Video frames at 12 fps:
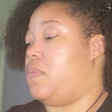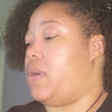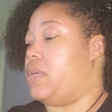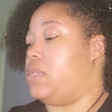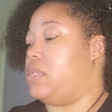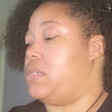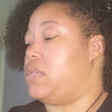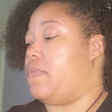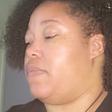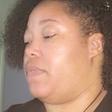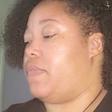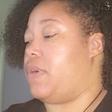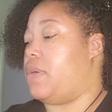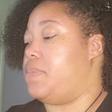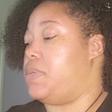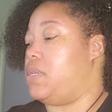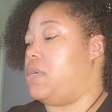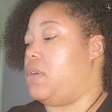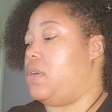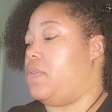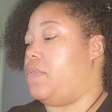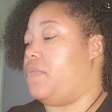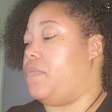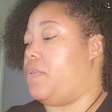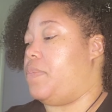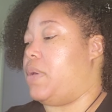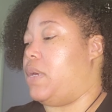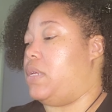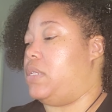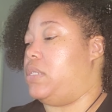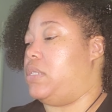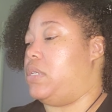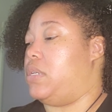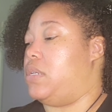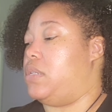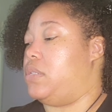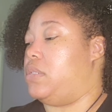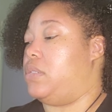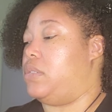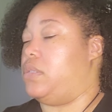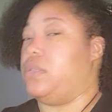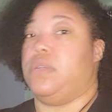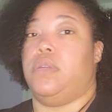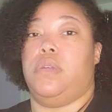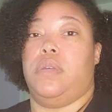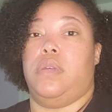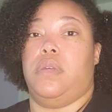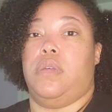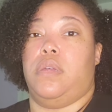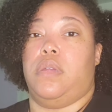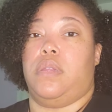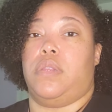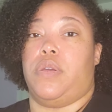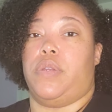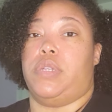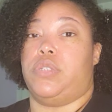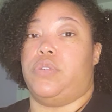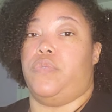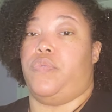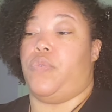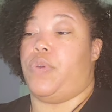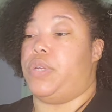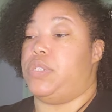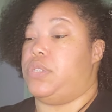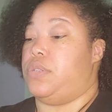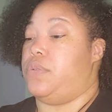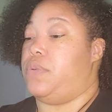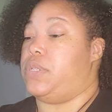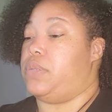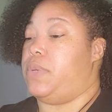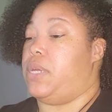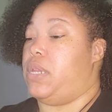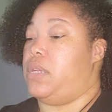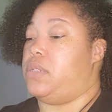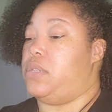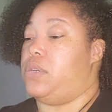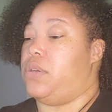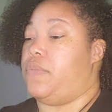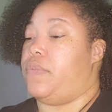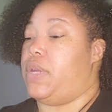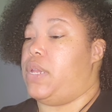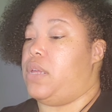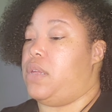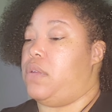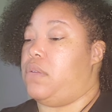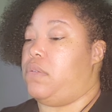Why is the Seven of Cups here for Pisces? 3242 as we get into your reading.